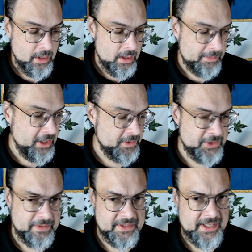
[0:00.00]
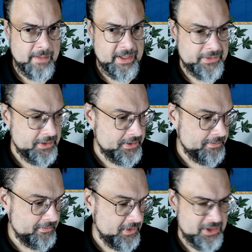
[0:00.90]
I'm curious what you have to say about this.
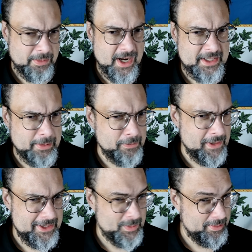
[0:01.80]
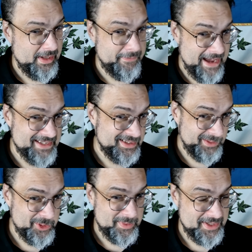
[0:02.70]
Are you surprised that Pope Francis would play fast and
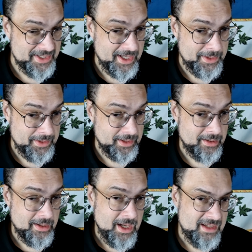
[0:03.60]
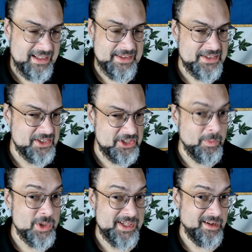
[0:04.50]
loose with this kind of thing? I think this is just more
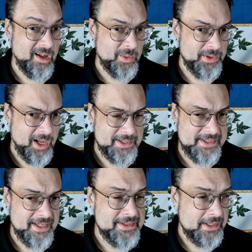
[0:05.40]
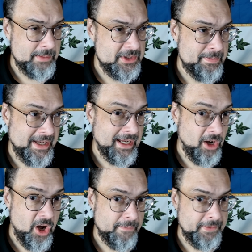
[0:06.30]
synodal nonsense and him speaking
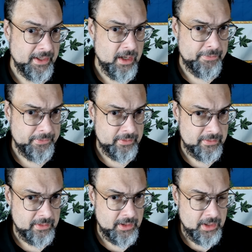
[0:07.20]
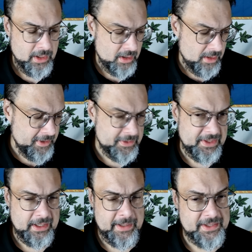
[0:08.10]
off the cuff. Let me know what you think
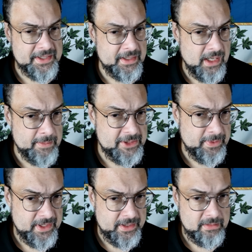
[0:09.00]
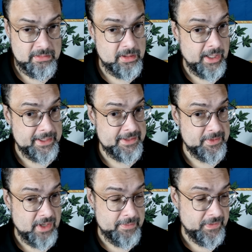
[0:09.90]
about this in the comments, please. Hit like and
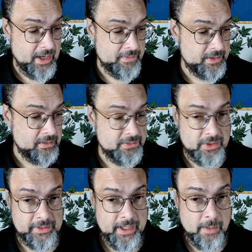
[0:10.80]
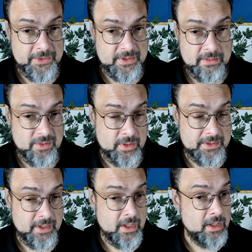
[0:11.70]
subscribe if you haven't. It certainly helps. So does
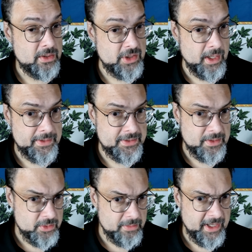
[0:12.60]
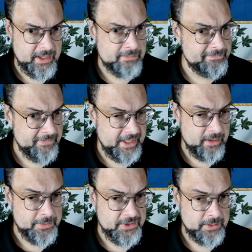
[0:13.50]
sharing this on social media. That
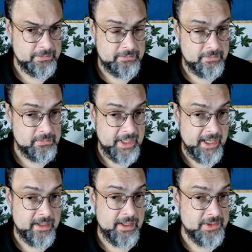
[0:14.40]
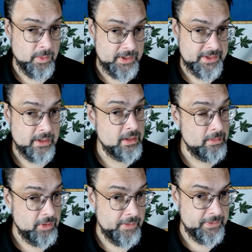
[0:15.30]
helps too. And as always,
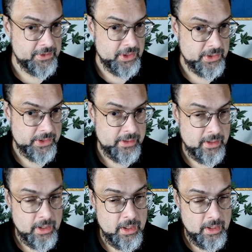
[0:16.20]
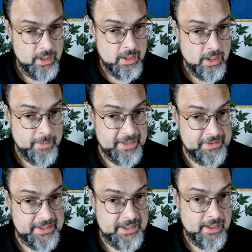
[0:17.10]
pray for the Church. I'm Anthony
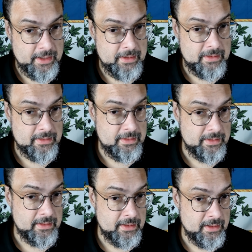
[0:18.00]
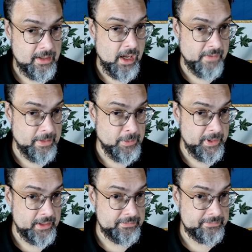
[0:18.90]
Stine. Ave Maria.